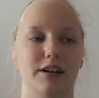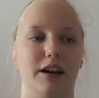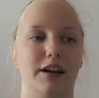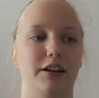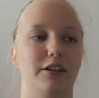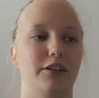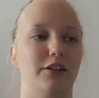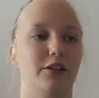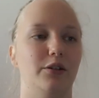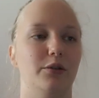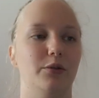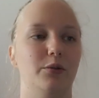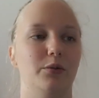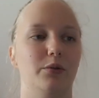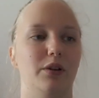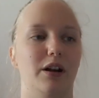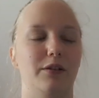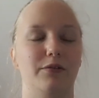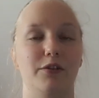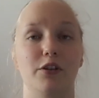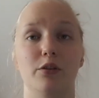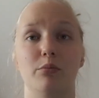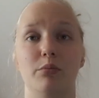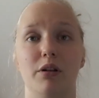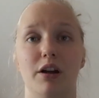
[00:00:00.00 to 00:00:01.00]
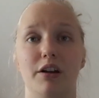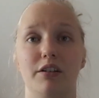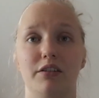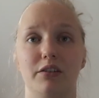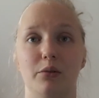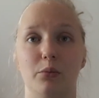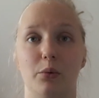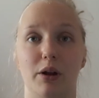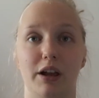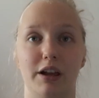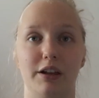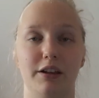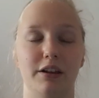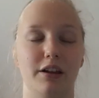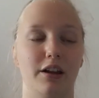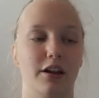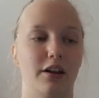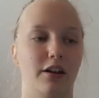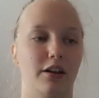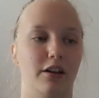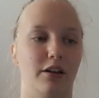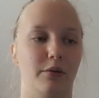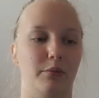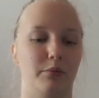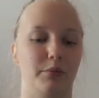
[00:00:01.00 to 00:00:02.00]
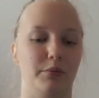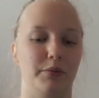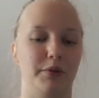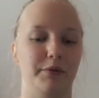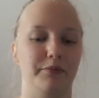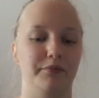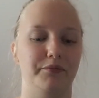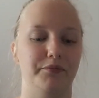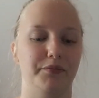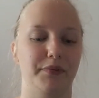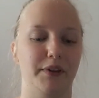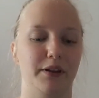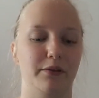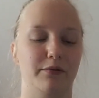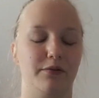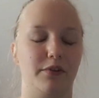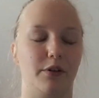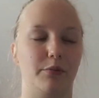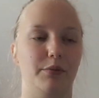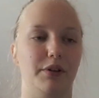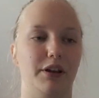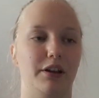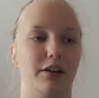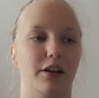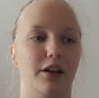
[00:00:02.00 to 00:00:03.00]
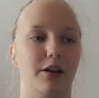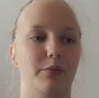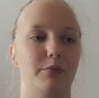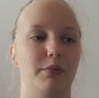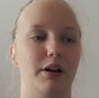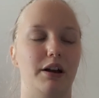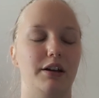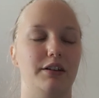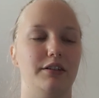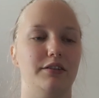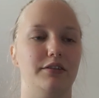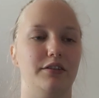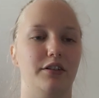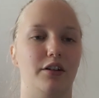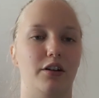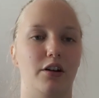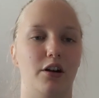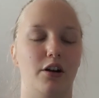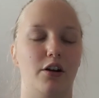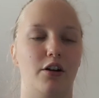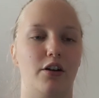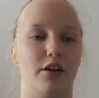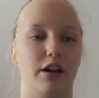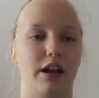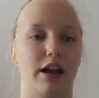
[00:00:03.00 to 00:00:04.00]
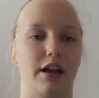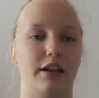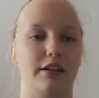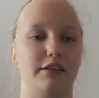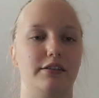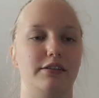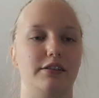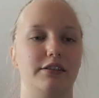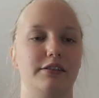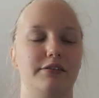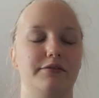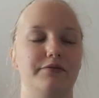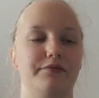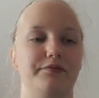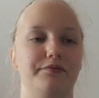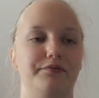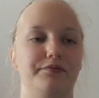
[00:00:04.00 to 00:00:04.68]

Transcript: I don't know, a few blocks away um, from the club. I saw her and